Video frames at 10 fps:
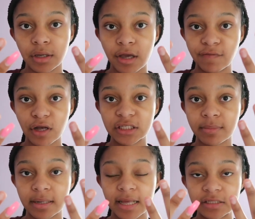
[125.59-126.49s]
if y'all saw
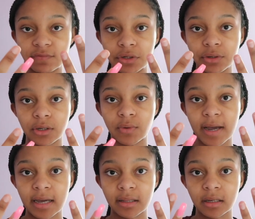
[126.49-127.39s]
my last video y'all know i
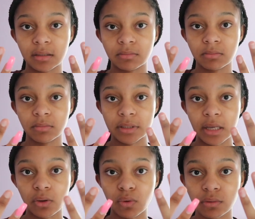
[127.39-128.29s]
had like a
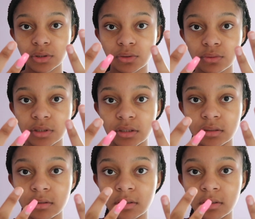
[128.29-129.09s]
nail horror story